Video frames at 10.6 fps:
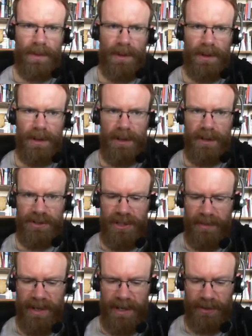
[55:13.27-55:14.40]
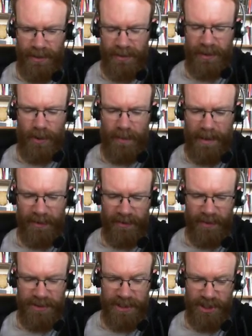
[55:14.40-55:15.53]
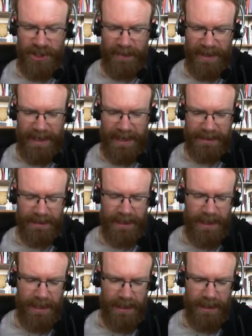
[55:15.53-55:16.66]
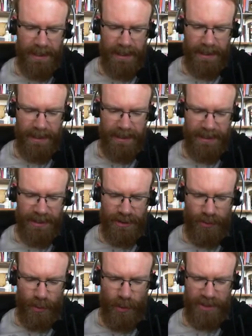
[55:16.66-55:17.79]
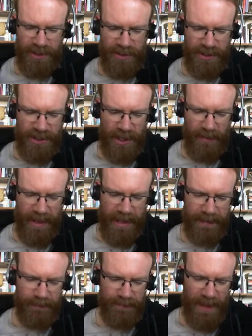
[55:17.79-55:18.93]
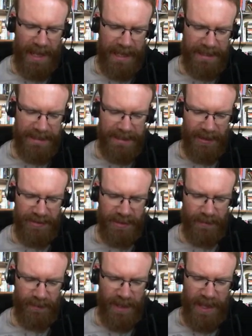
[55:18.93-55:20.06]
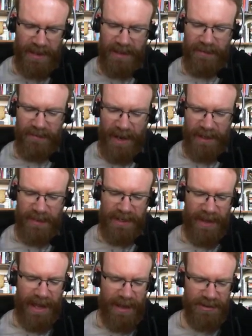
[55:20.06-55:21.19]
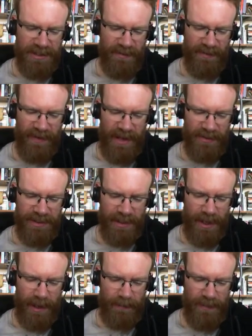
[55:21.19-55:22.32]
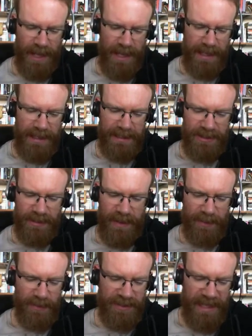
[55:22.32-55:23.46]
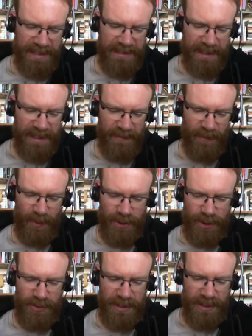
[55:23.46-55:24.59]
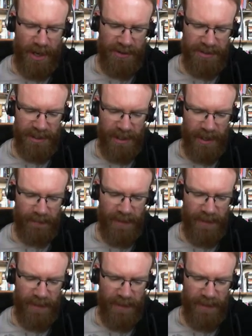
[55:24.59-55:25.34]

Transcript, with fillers: Uh, Shamhat, or in the Old Babylonian version, Shamkat, uh, and Enkidu question this young man, and he tells them, They have invited me to the houses of the fathers in law. It is the people's destiny for choosing daughters in law.